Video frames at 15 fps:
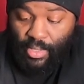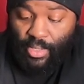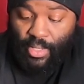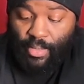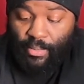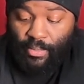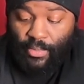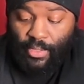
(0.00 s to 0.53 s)

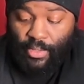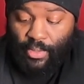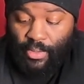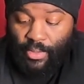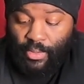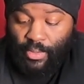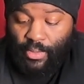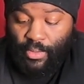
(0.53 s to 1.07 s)
Yep,
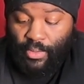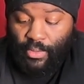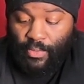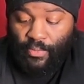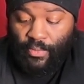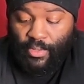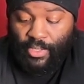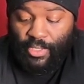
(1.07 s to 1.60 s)
2,
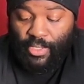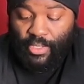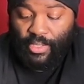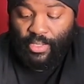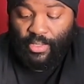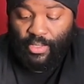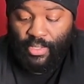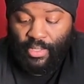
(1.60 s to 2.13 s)
4,
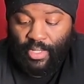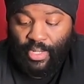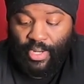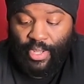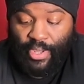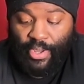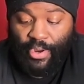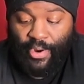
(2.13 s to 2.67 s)
6. And
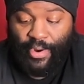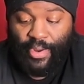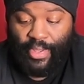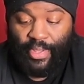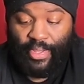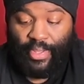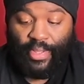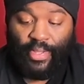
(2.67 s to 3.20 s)
here
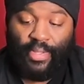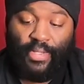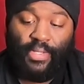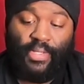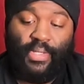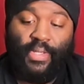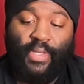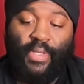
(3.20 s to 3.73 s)

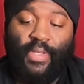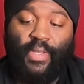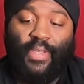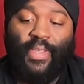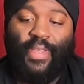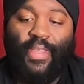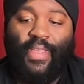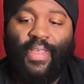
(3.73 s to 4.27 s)
is
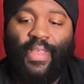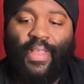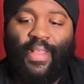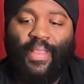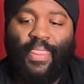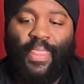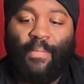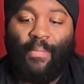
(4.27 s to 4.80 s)

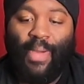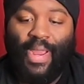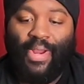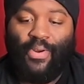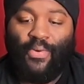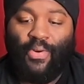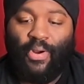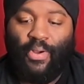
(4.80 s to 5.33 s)
the
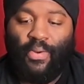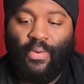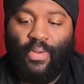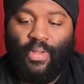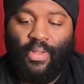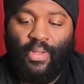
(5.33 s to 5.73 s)
micro